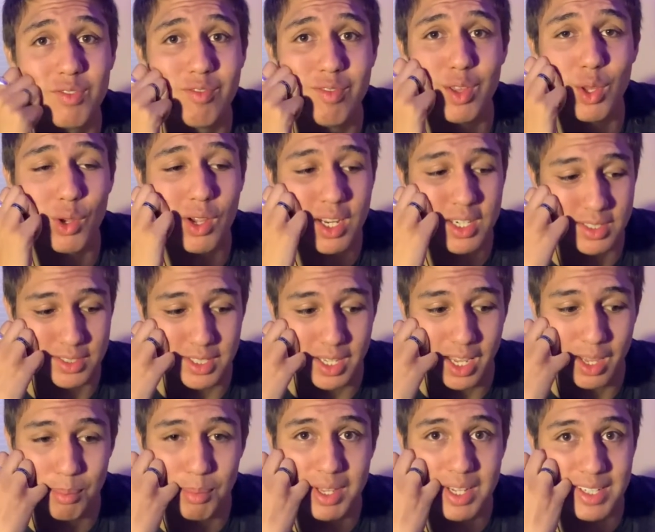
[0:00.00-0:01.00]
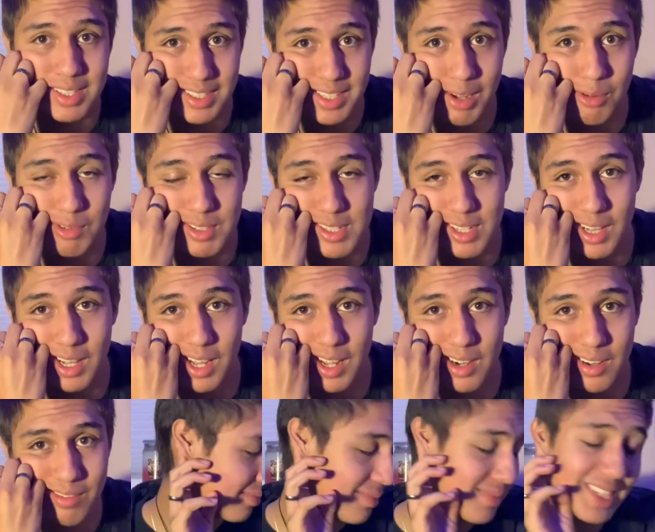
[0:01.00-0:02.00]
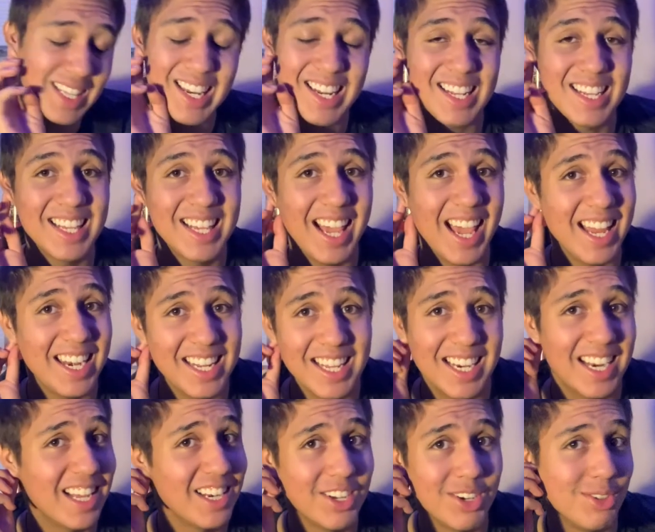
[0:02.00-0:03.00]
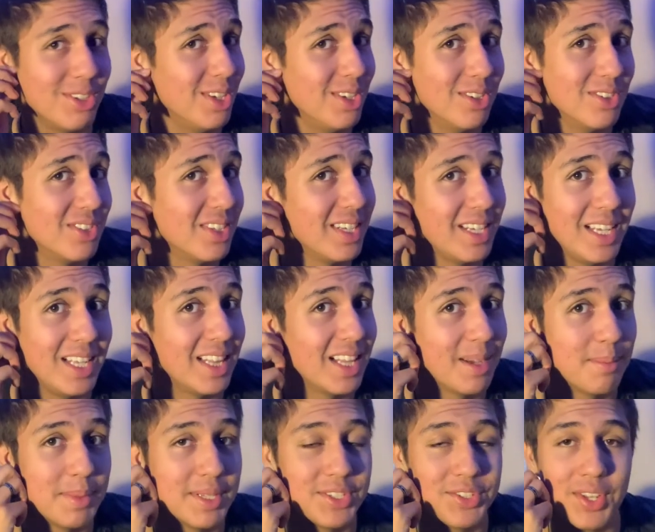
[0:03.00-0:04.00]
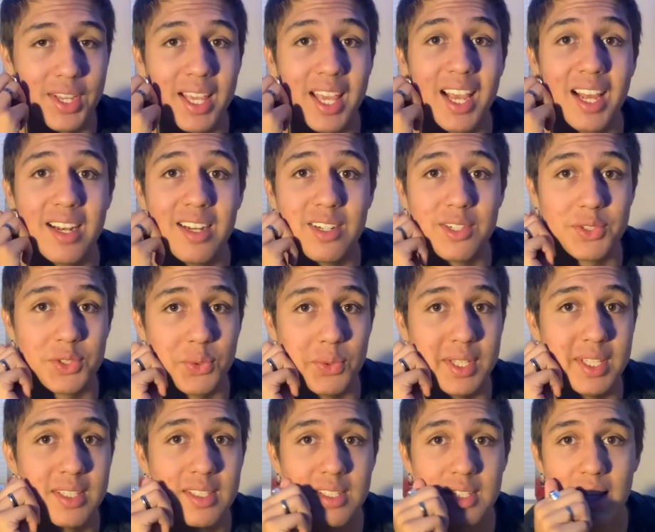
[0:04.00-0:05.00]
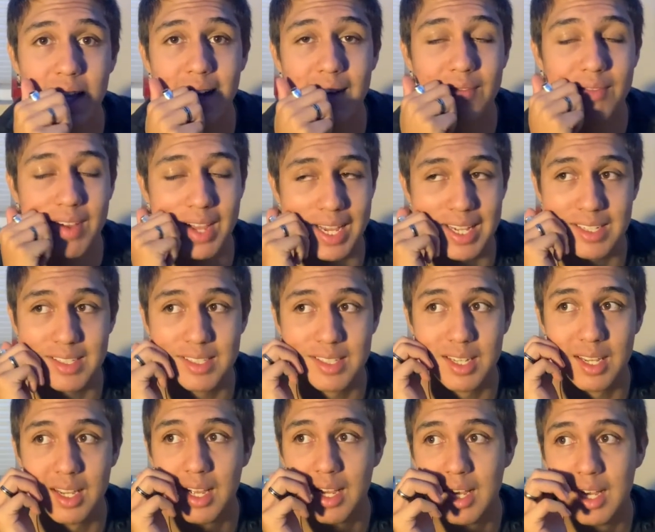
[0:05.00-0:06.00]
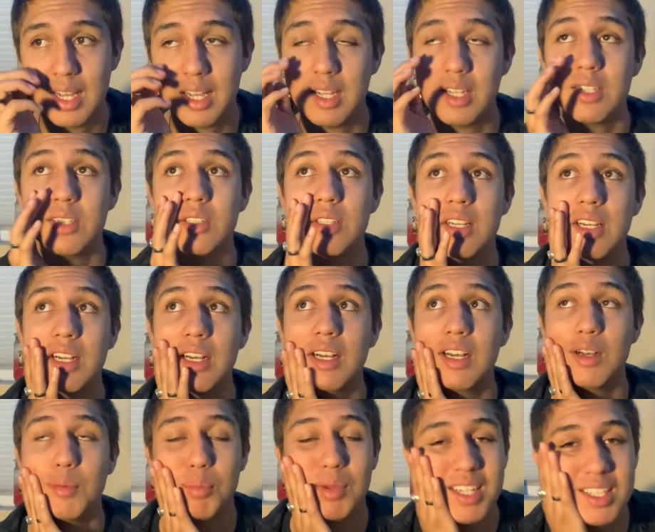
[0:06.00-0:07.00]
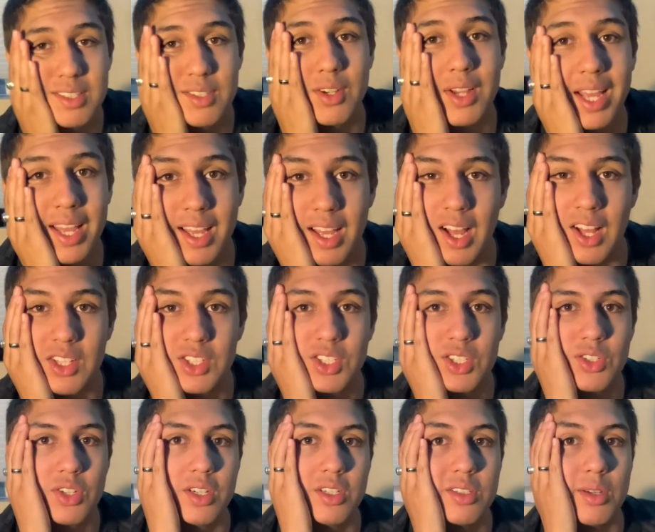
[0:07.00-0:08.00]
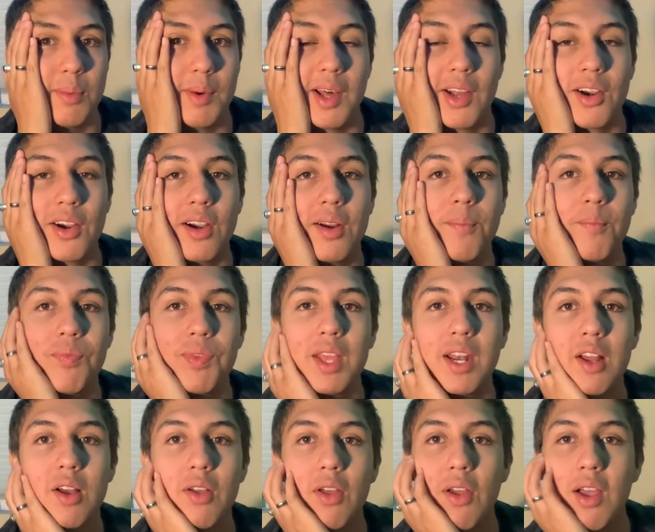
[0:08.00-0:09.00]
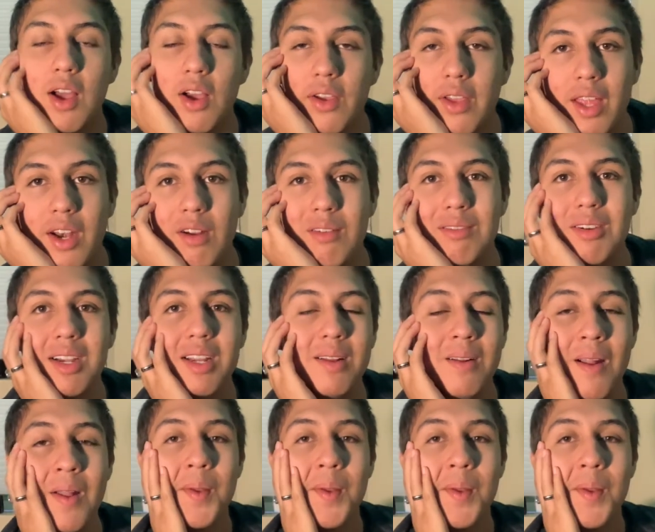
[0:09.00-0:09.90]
feel kind of sick because that was a lot of candy, and I don't usually eat that much like candy or sweets that fast. But it's okay. I'll just drink some water and I'll get over it.